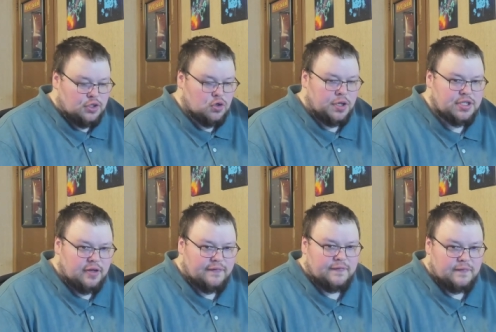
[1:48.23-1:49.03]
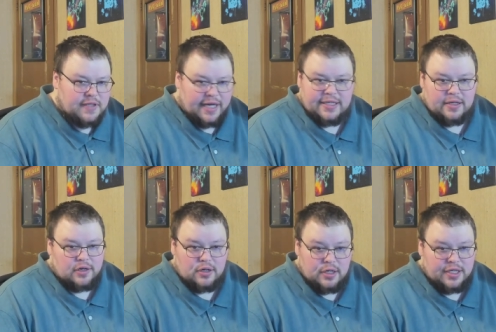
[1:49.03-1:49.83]
the choice of text
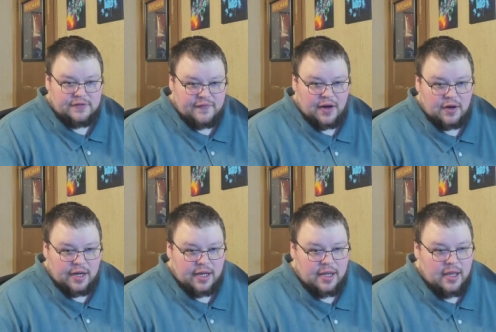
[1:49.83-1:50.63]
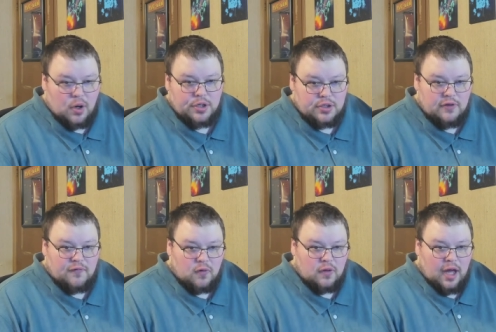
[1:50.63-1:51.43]
editor is very personal
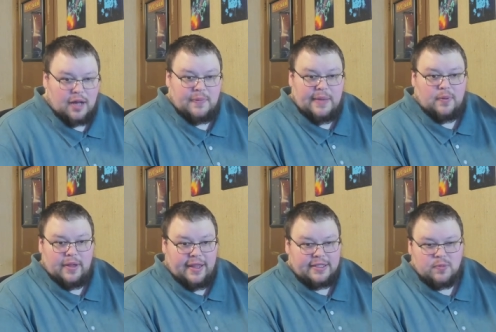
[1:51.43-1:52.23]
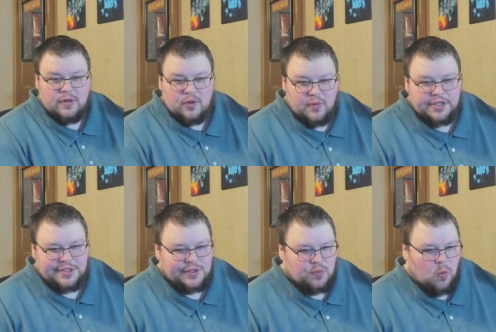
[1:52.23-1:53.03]
for a lot of people. And that's one of the
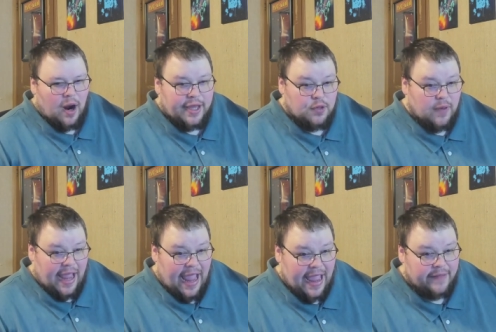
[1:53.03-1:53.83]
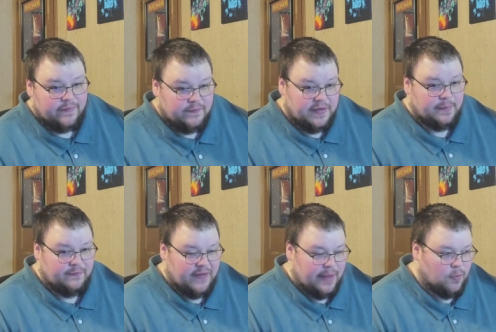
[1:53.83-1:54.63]
reasons why you have
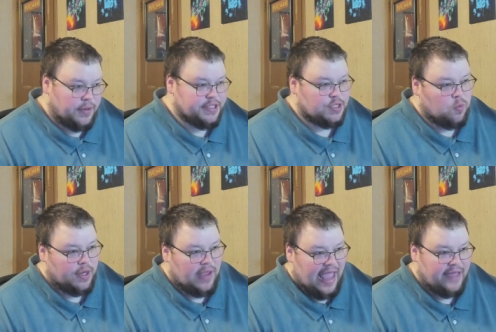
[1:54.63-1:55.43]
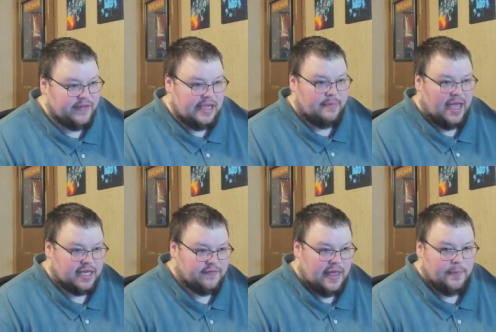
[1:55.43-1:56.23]
Vim fanboys. It's why you have
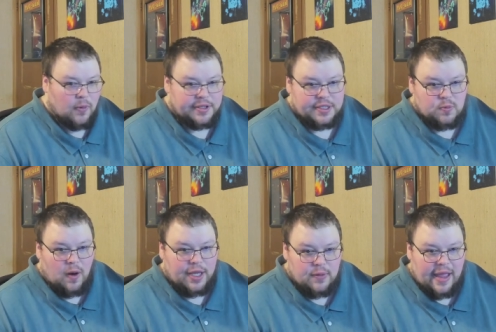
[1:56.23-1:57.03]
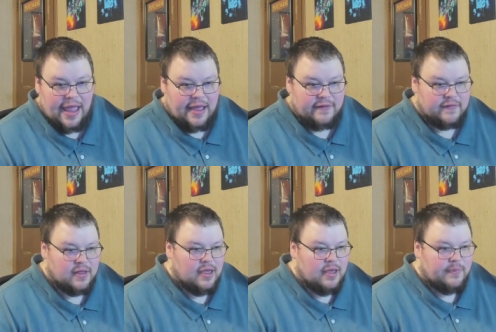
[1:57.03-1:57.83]
Emacs fanboys. It's why you have
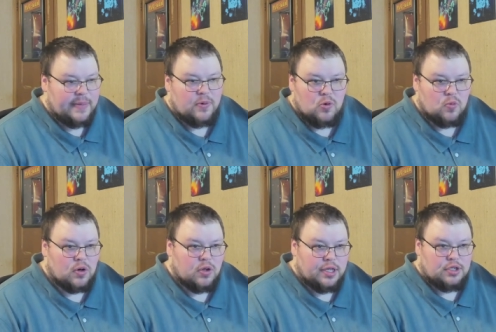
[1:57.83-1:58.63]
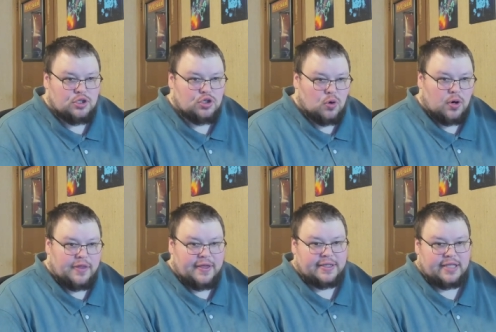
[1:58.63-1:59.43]
people who really
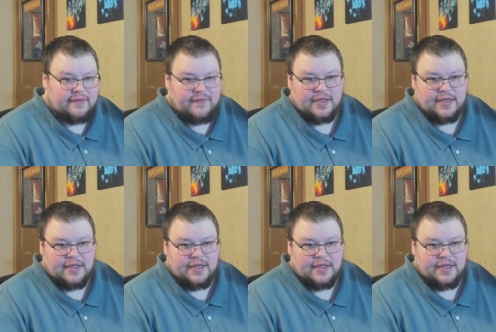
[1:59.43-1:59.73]
enjoy things like